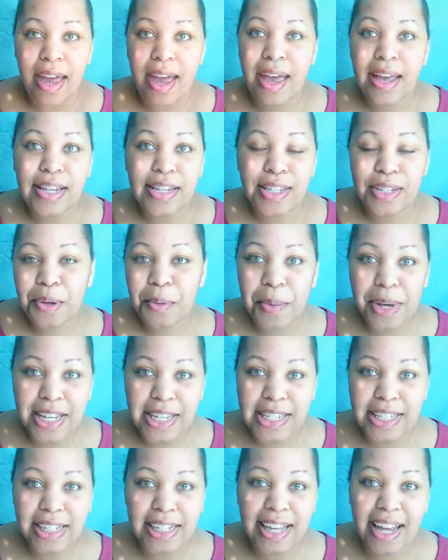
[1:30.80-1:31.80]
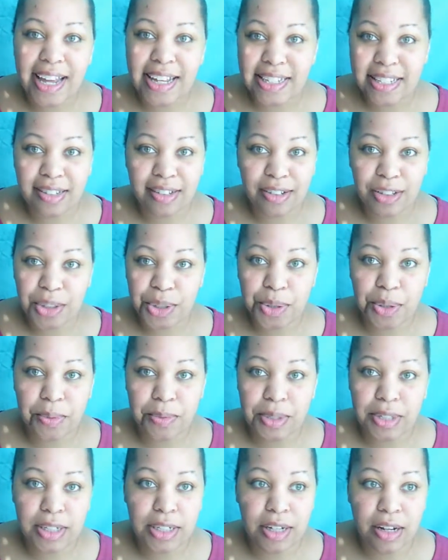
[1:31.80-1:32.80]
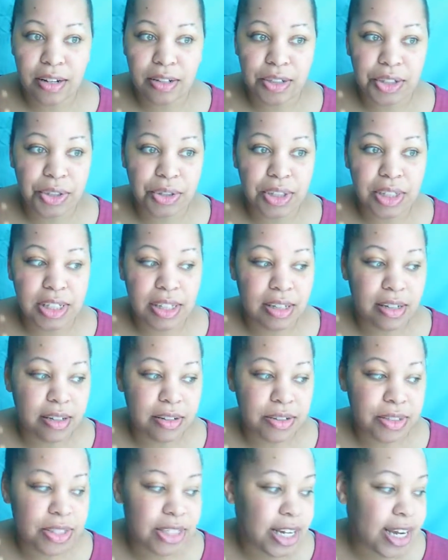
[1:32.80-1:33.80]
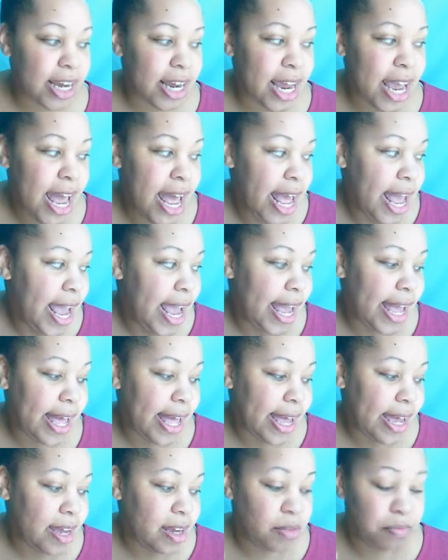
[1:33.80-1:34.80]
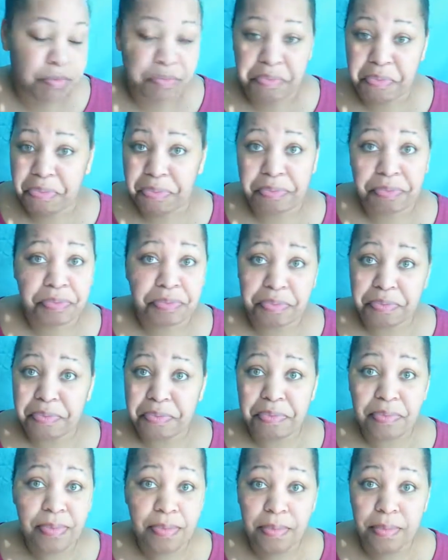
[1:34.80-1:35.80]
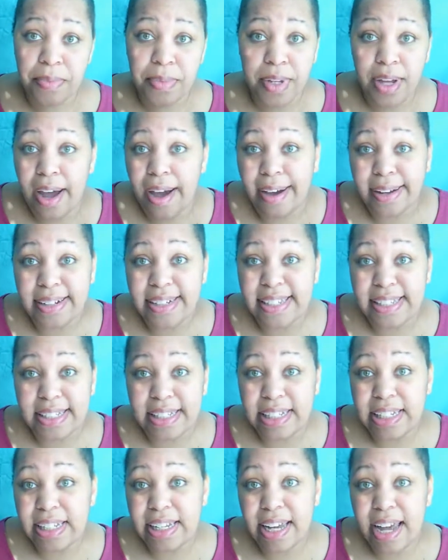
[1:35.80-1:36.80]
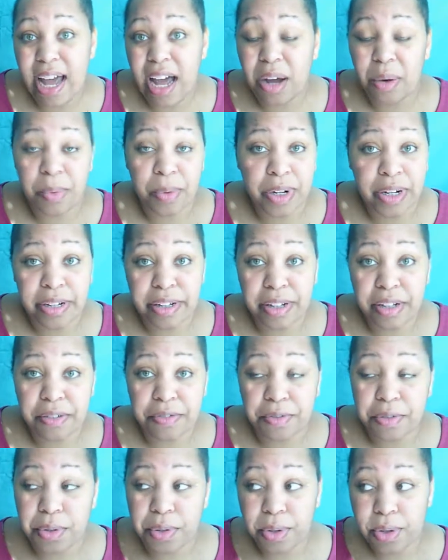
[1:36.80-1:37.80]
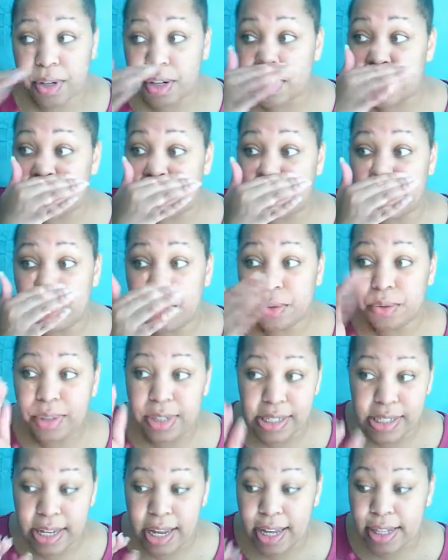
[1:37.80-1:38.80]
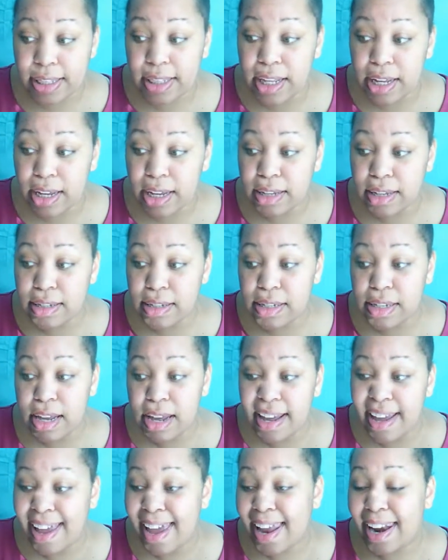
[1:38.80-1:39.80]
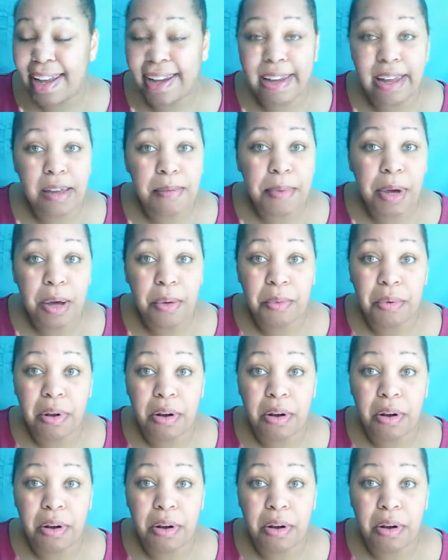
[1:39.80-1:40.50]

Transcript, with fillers: And so basically I took a trip to Dollar Tree the other day, and honestly I went in there for a few exact things and I came out